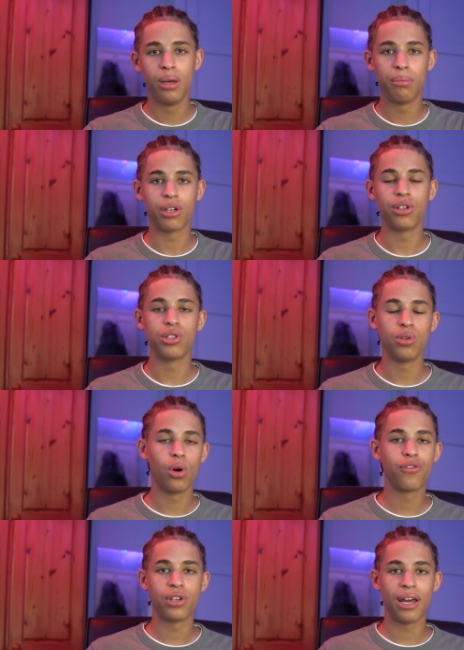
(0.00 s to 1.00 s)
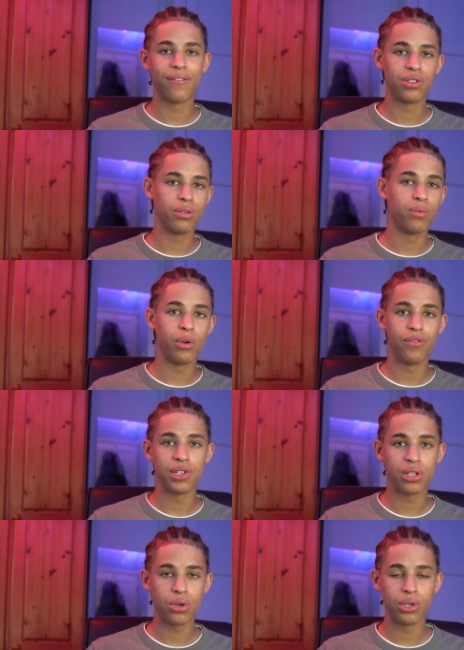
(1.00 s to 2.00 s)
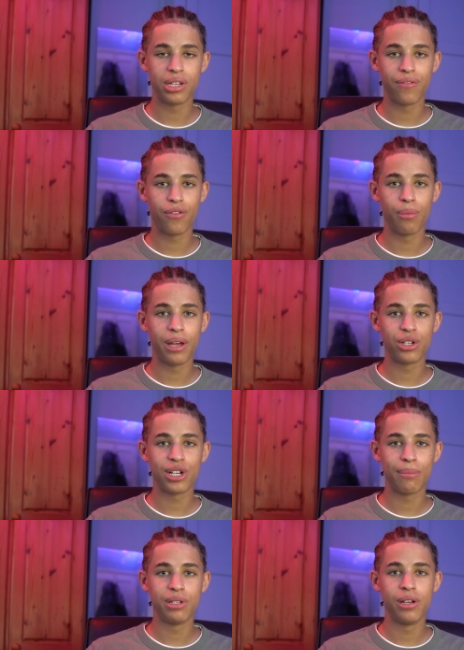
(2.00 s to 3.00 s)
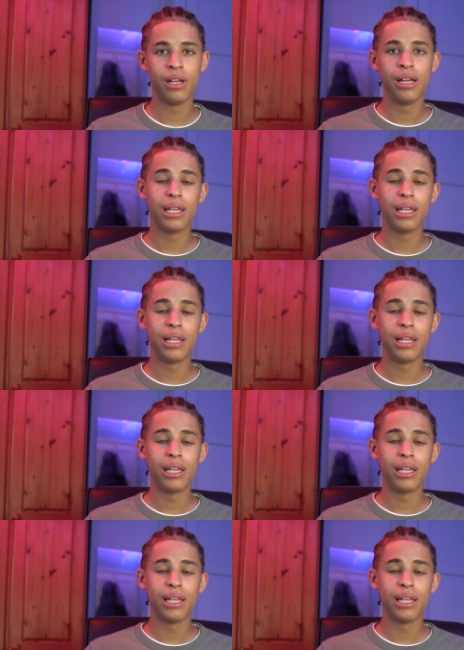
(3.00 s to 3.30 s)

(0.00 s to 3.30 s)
because you often have to revisit content from that chapter.